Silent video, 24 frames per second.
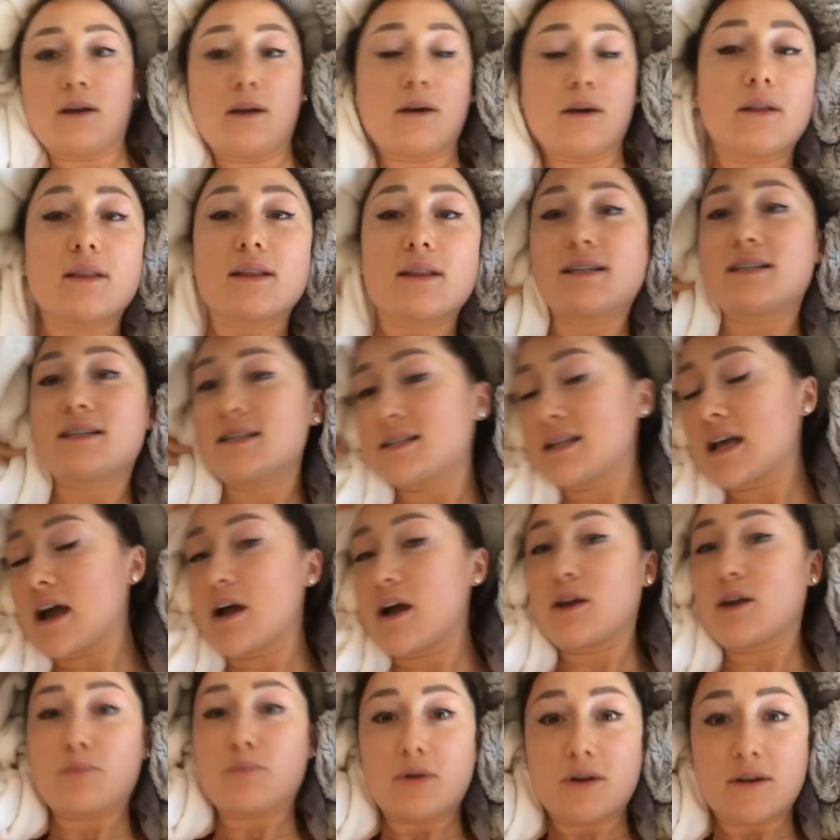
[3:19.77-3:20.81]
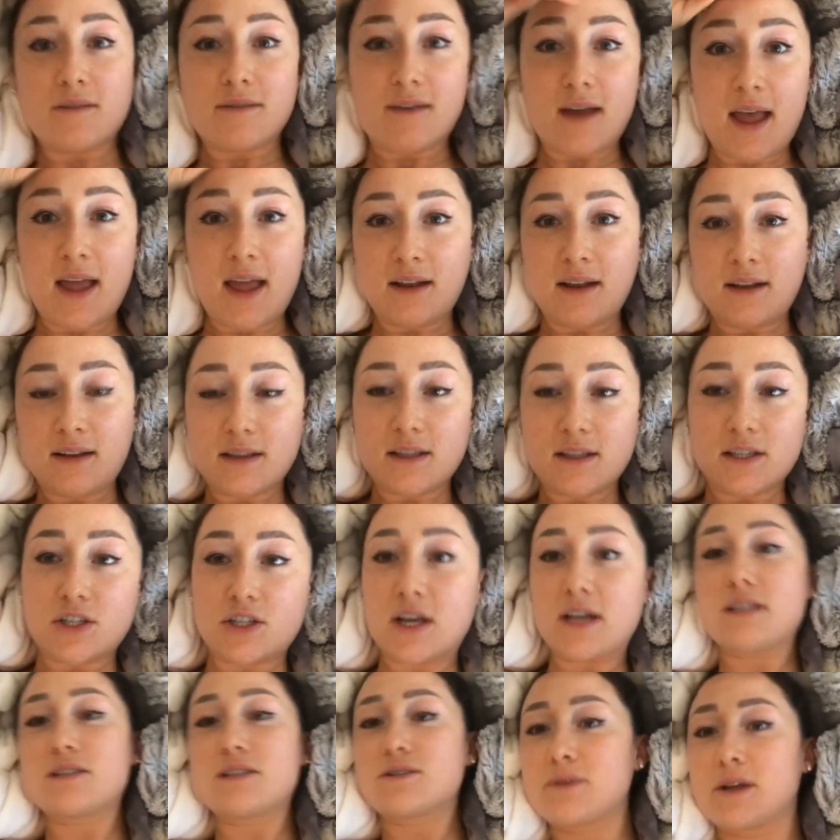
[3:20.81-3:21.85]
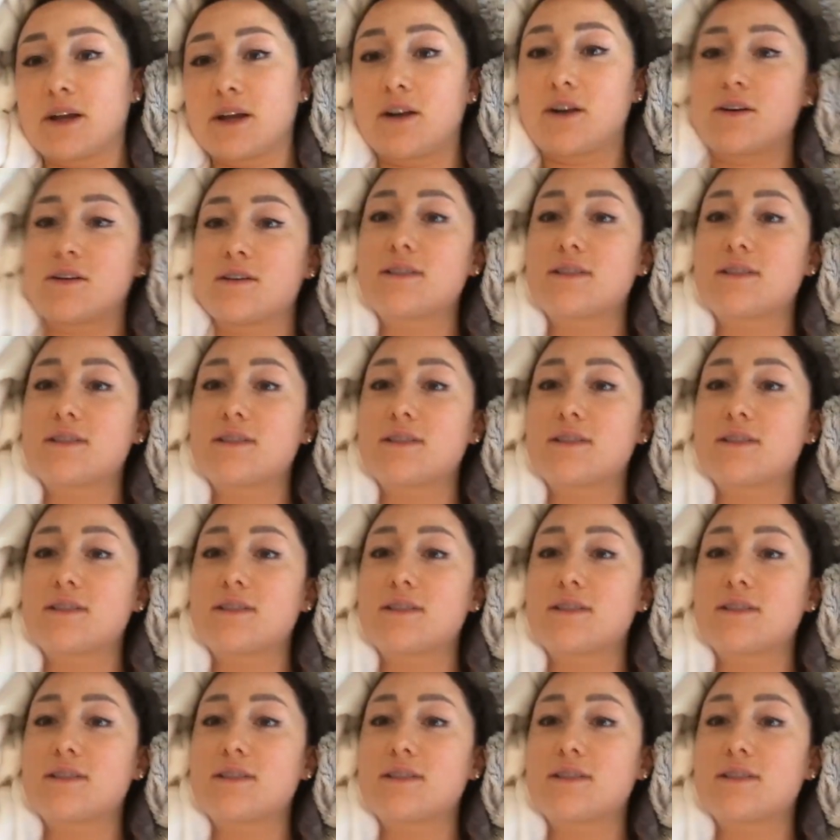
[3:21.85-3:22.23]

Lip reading: this is how to prevent the chest wrinkles.